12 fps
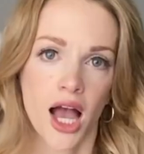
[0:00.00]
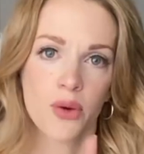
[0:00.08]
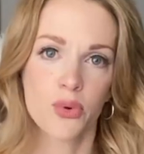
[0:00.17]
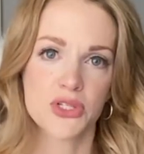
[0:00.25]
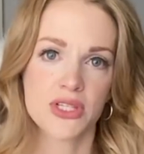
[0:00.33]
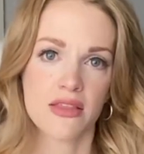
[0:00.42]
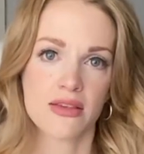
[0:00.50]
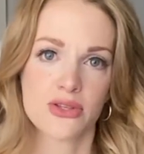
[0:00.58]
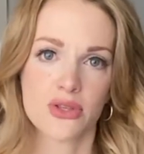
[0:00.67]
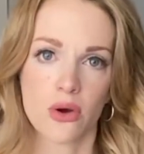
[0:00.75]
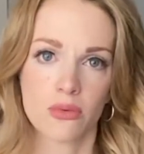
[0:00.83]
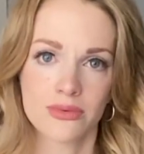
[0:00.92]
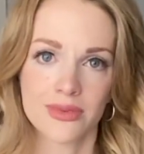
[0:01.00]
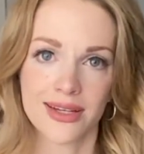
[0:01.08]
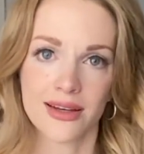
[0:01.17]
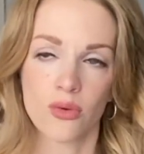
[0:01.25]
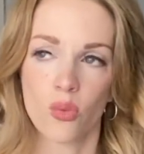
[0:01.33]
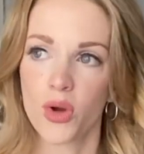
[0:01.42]
I will say this though,
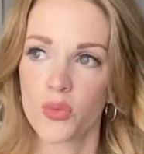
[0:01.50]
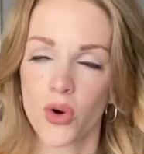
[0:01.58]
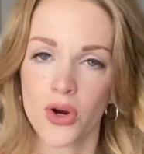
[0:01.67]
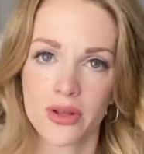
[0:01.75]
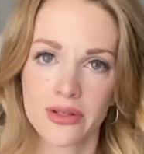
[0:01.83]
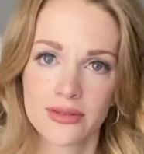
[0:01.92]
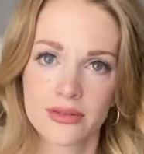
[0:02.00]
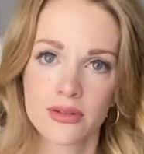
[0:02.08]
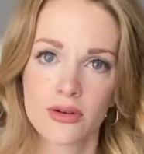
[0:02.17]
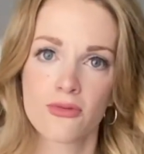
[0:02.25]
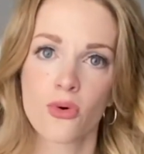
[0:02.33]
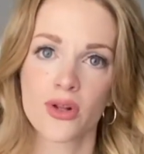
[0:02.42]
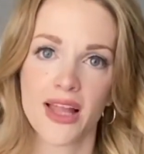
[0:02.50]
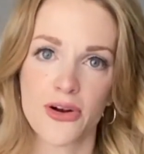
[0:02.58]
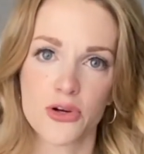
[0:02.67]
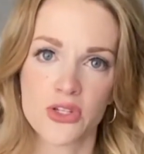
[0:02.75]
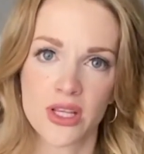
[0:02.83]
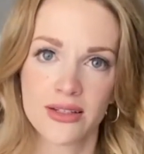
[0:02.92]
1 word, 4
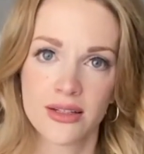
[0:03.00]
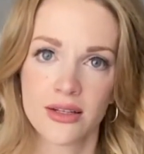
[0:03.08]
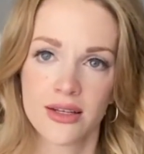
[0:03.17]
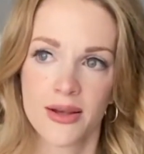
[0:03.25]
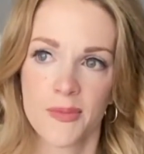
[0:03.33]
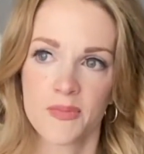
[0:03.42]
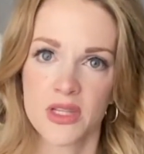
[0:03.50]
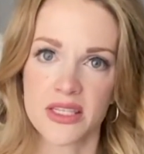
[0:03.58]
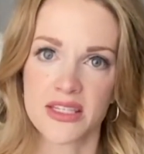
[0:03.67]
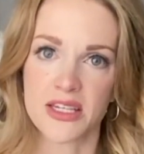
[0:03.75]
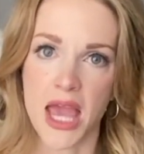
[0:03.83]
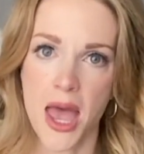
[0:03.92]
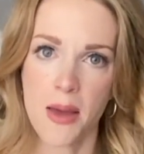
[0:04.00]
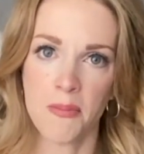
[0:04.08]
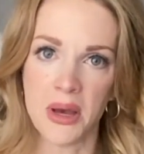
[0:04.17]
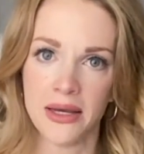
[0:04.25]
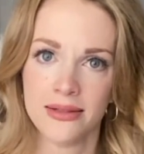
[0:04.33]
letters. STEM.